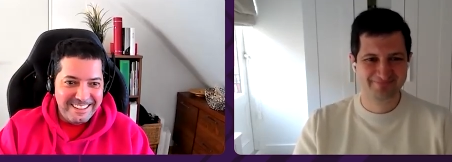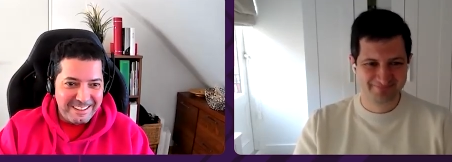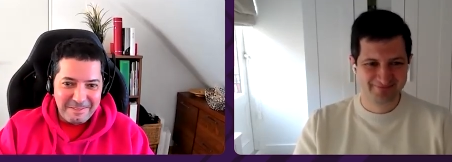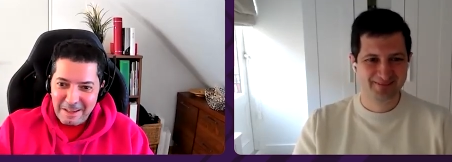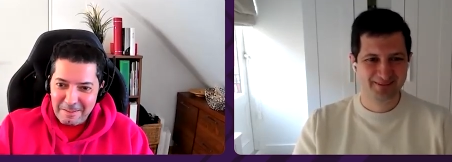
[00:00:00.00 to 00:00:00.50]

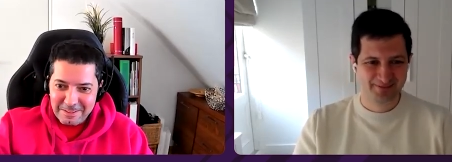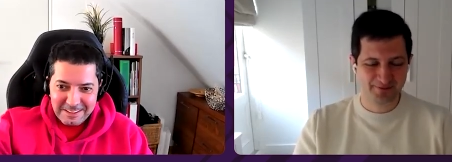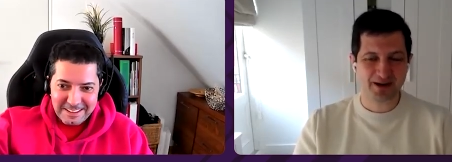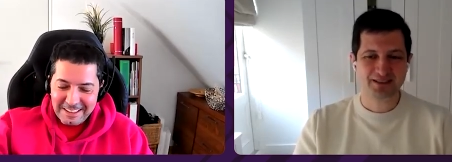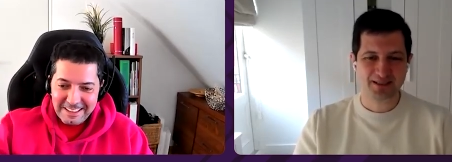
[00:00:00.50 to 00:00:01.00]
Speaker 1: sometimes
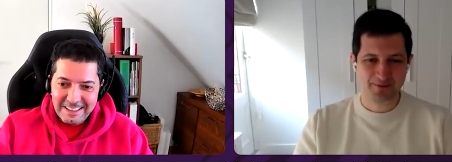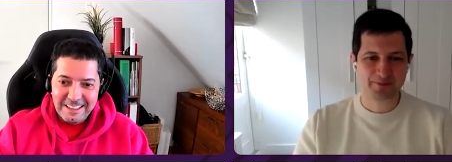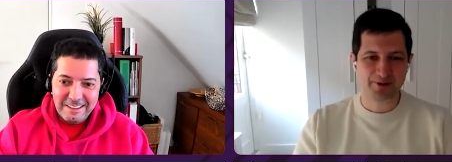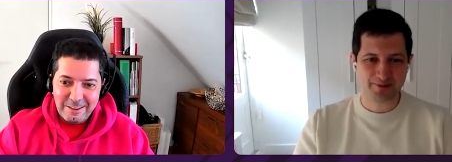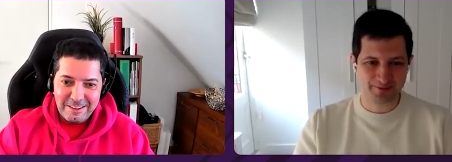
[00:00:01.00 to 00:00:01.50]
Speaker 2: very similar
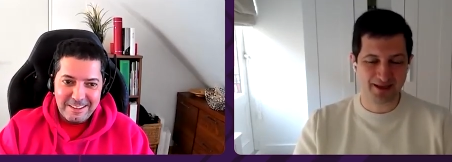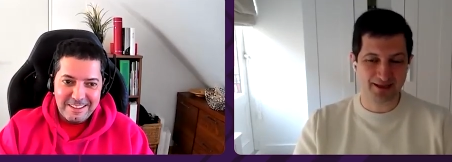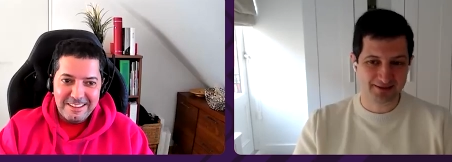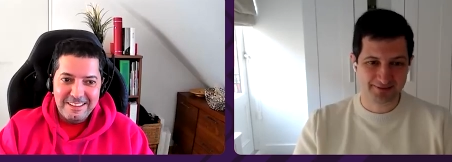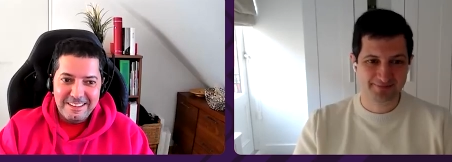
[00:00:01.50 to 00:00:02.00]
problem.
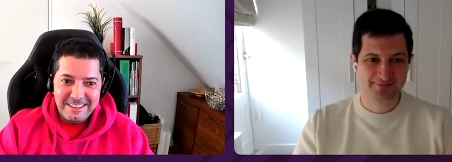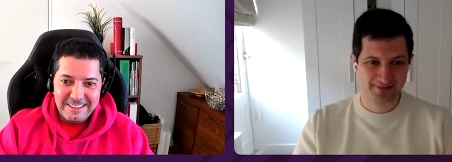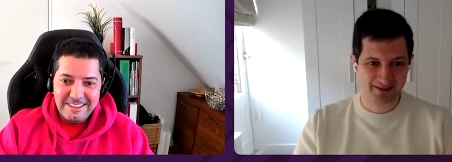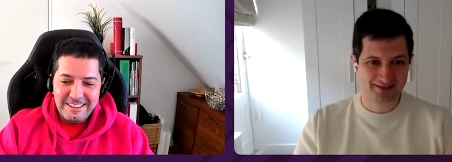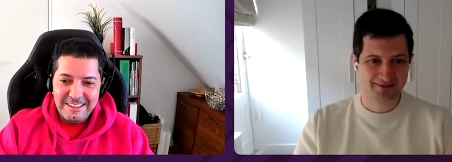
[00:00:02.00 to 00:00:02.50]
Yes.
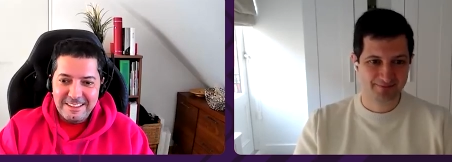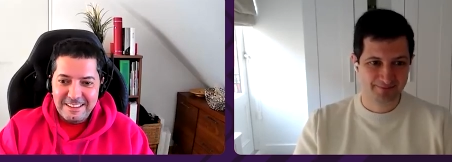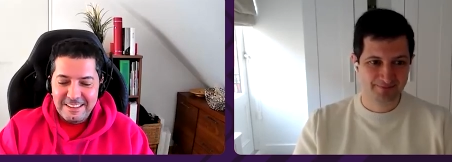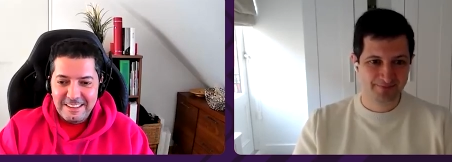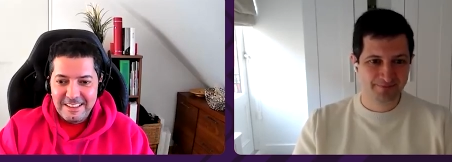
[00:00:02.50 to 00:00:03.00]
Speaker 1: Yeah. Yes.
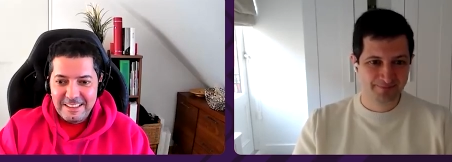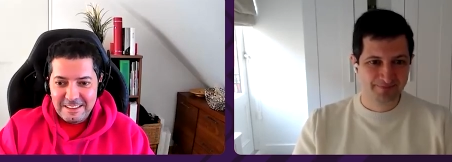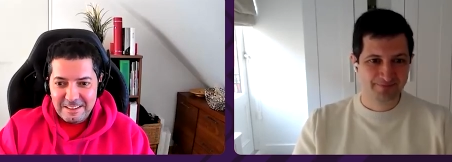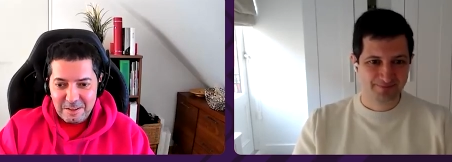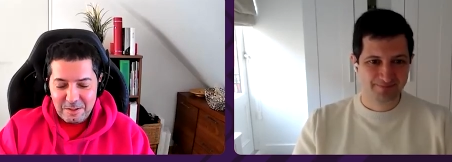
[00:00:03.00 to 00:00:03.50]

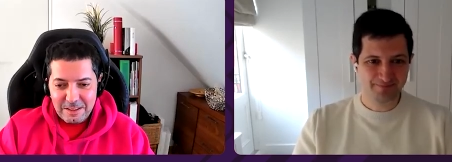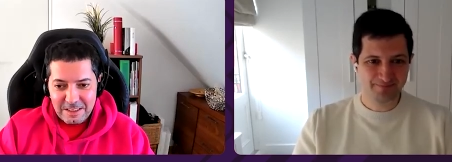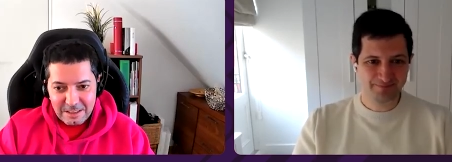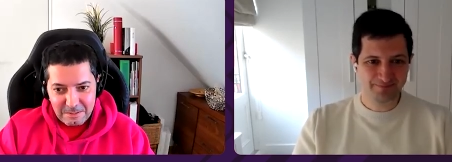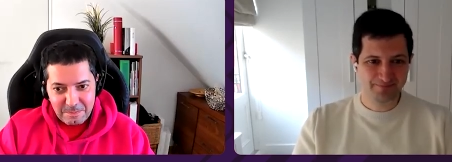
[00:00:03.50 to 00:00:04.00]
So
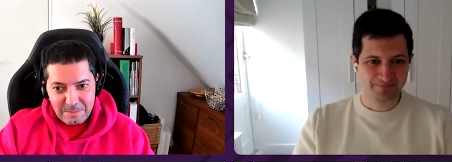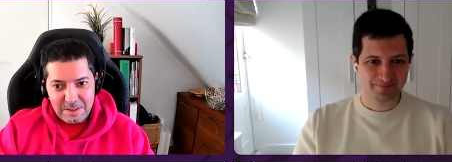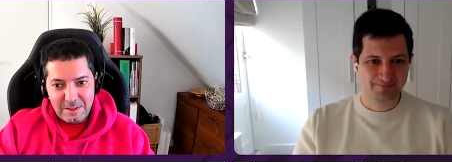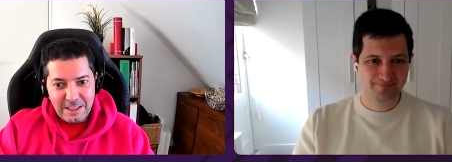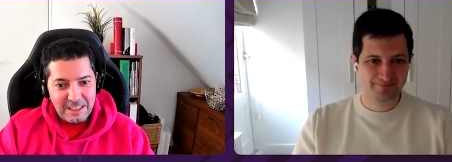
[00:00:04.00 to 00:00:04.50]
um,
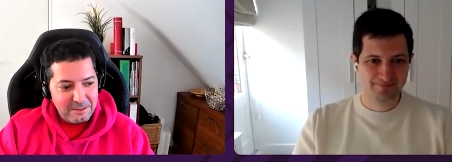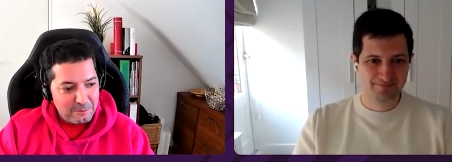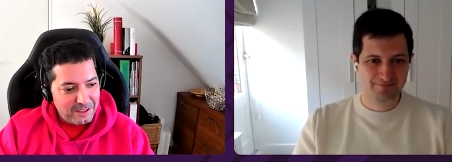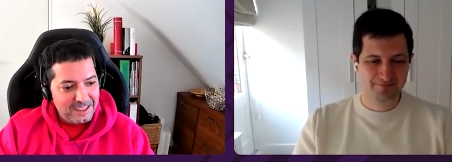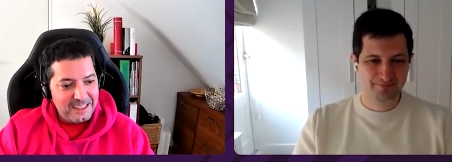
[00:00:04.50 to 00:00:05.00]
so I can
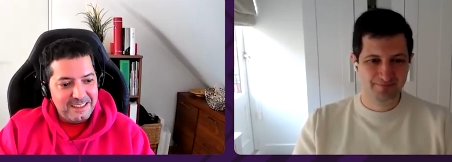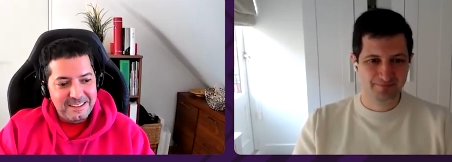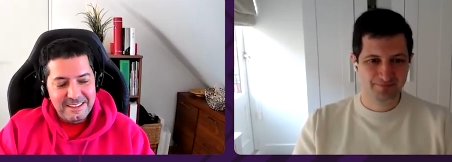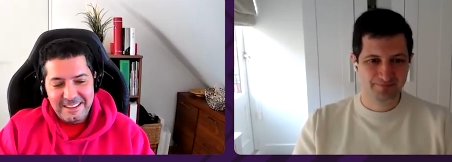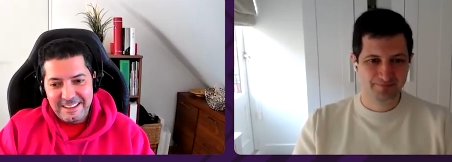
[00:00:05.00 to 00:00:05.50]
relate,
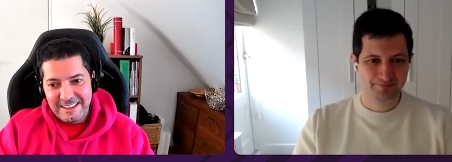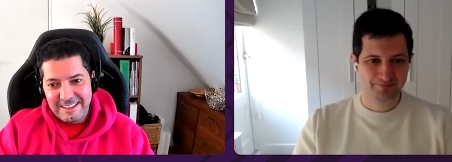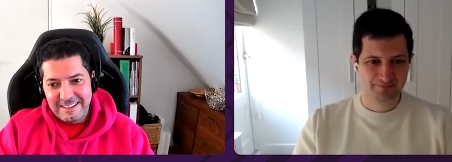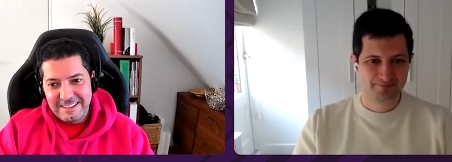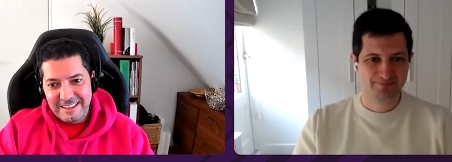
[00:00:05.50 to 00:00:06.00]

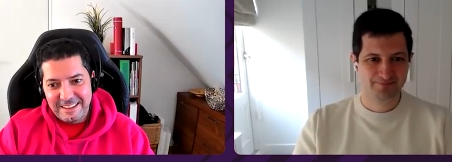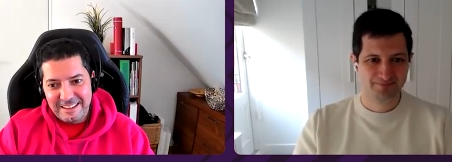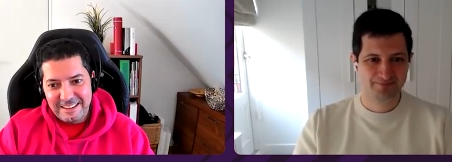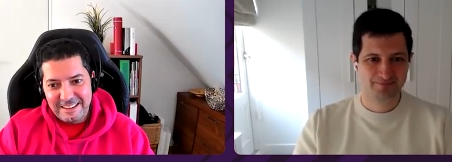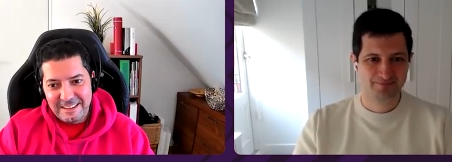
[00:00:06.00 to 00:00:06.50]
and
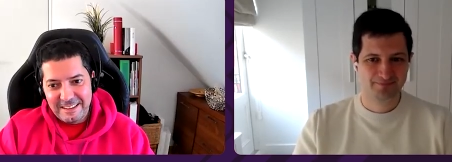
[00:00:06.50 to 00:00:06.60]
uh,